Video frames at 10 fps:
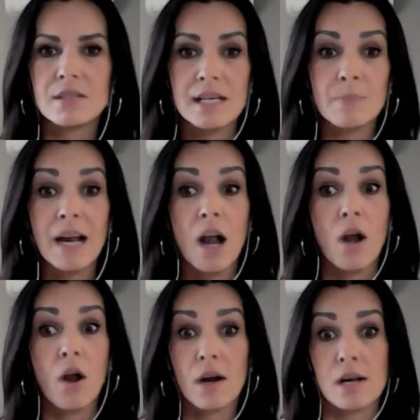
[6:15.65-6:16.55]
there's been a
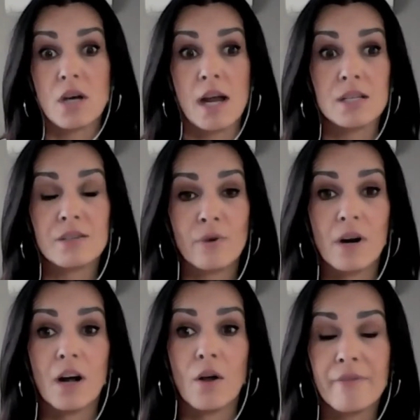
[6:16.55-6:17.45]
lot of change
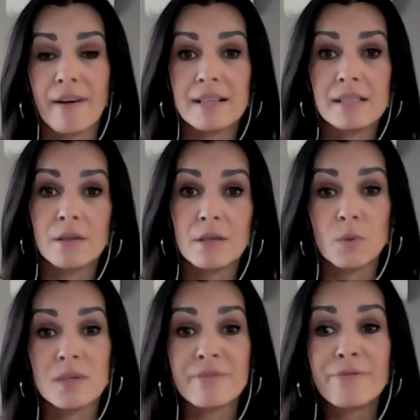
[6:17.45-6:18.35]
for a lot of us. It
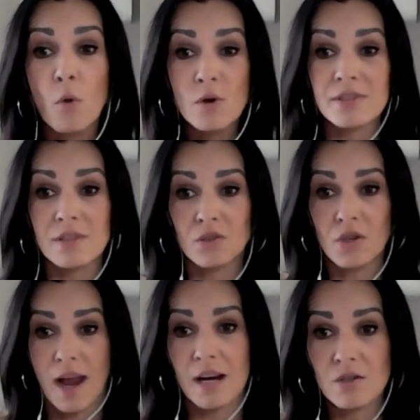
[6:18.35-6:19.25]
was forced
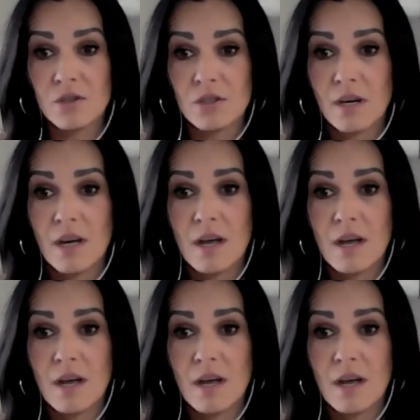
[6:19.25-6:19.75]
change,